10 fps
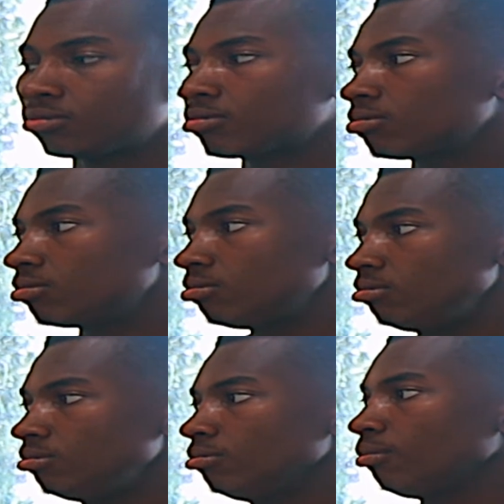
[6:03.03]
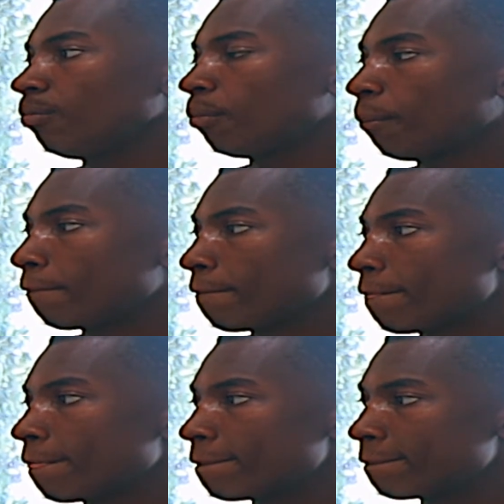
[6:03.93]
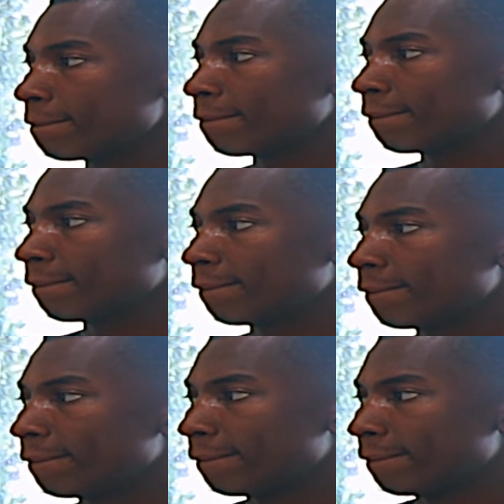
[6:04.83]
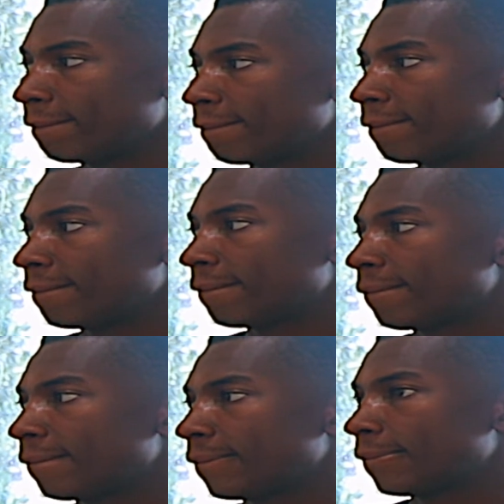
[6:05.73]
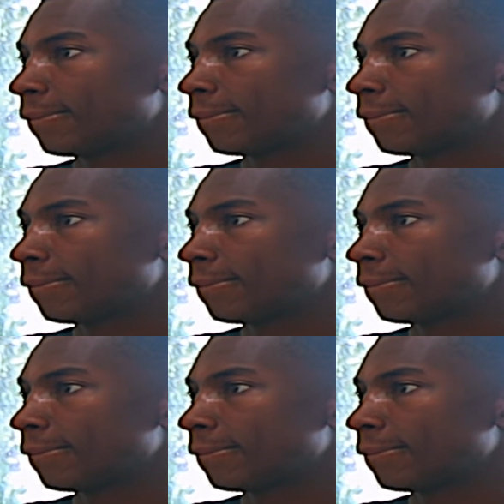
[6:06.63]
eBay, what was the next hustle after that?